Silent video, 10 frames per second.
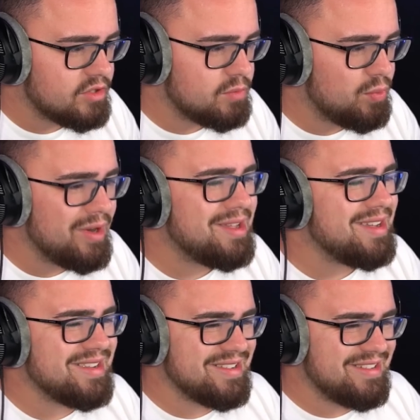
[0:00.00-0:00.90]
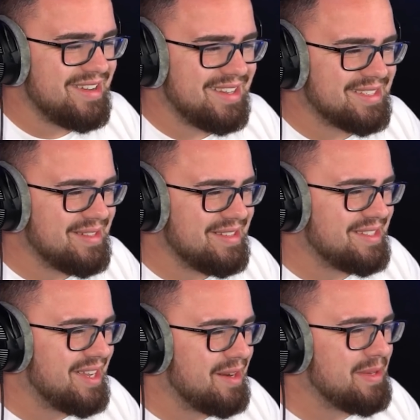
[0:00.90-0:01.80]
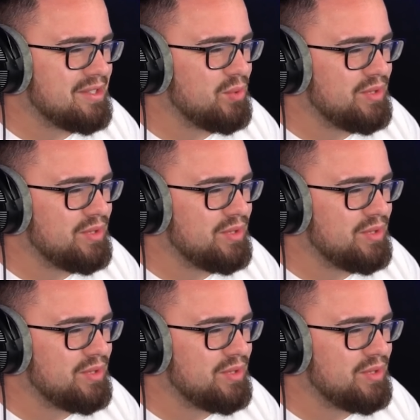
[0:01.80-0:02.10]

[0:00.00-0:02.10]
just break in, all right? It's, gonna, it's not gonna be too